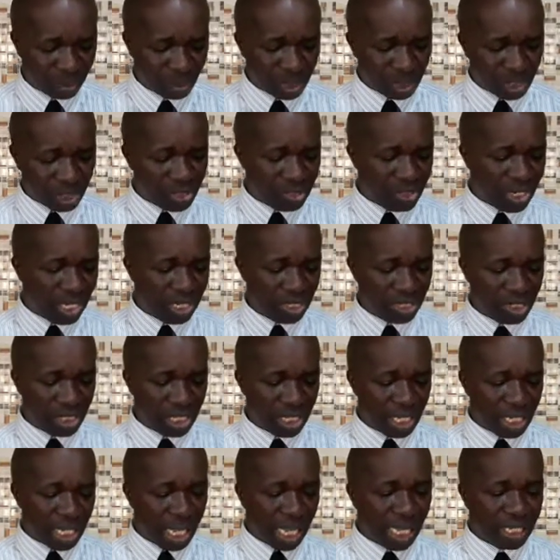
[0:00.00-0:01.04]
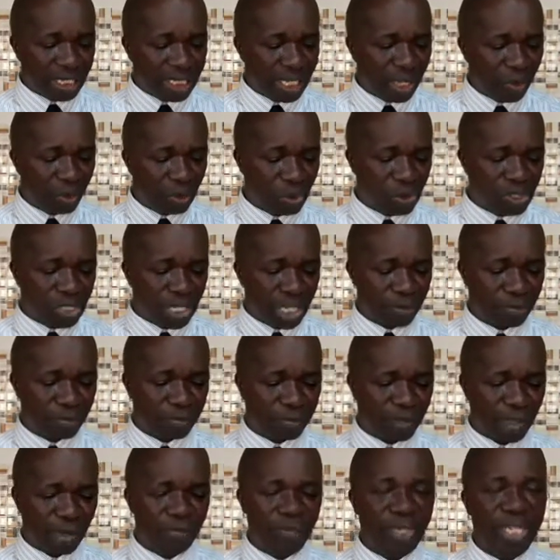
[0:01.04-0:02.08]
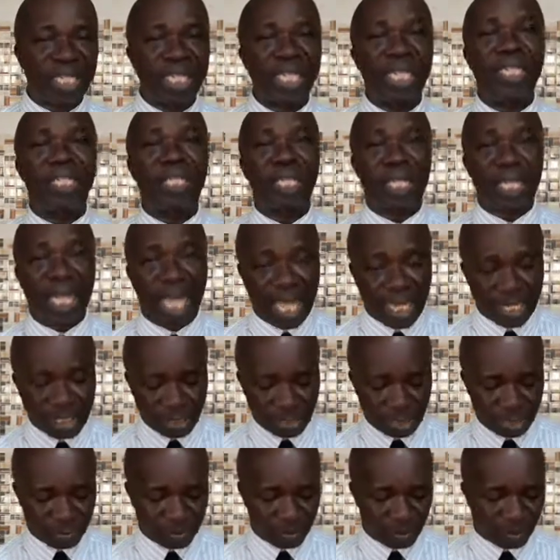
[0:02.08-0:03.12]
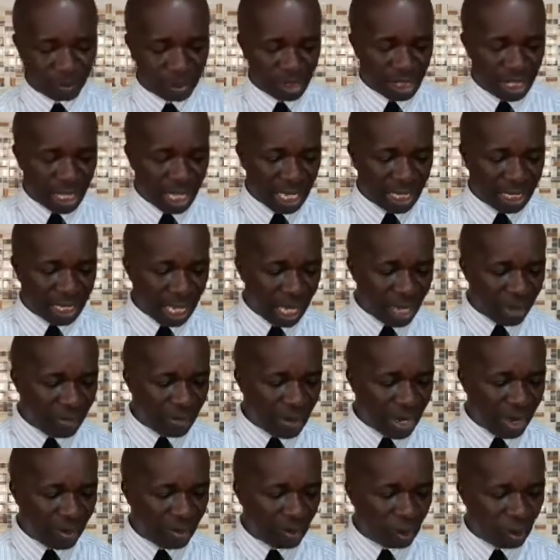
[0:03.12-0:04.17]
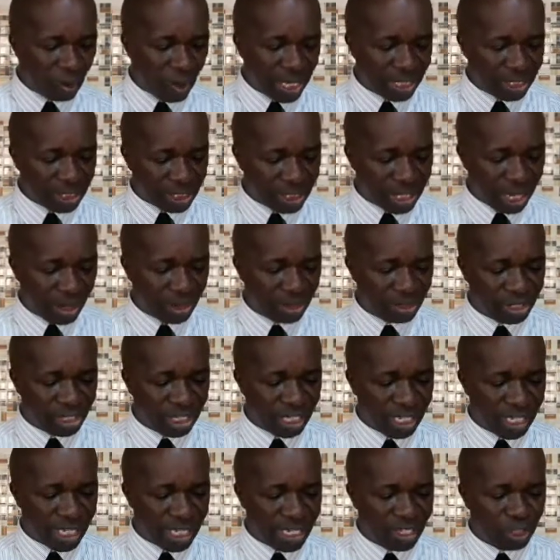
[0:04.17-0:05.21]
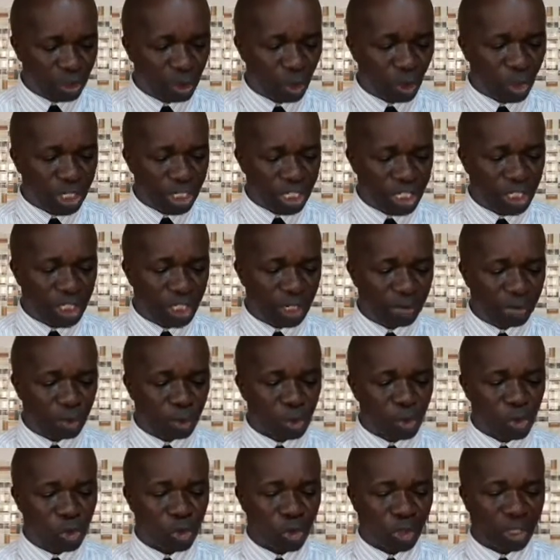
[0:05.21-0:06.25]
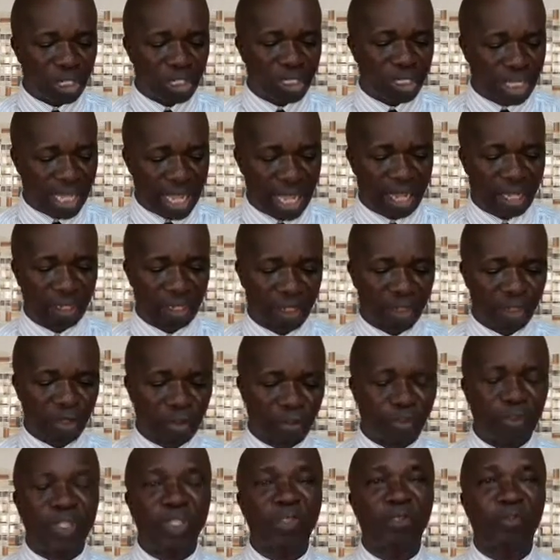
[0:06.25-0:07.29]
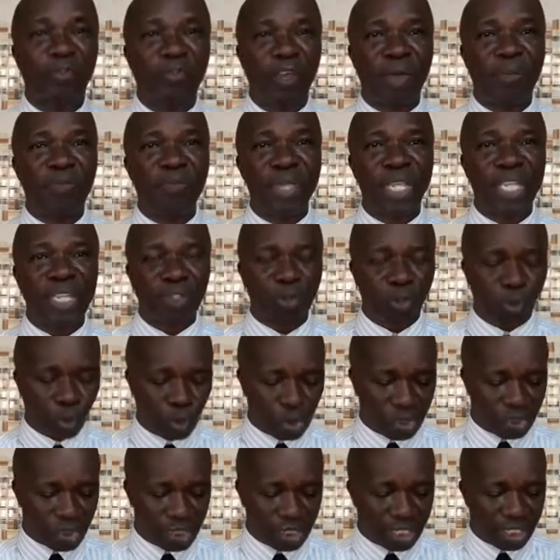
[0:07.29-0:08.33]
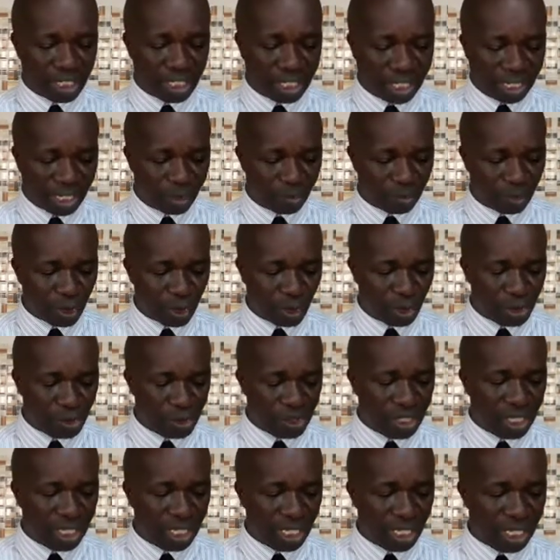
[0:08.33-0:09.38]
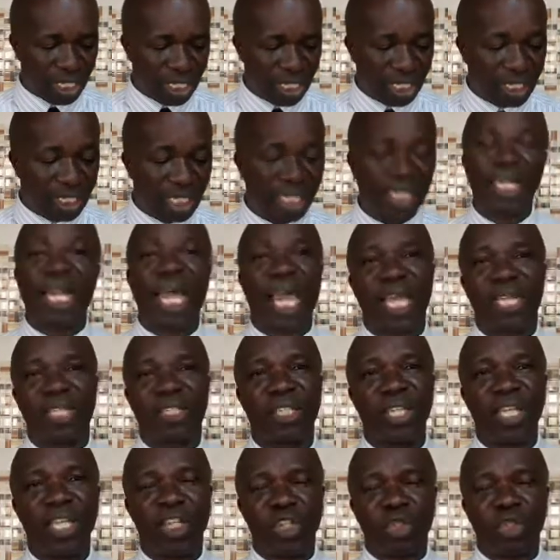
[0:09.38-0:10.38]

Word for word: It says, and there was a famine in the land. And Abram went down into Egypt to Sodom there, for the famine was grievous in the land.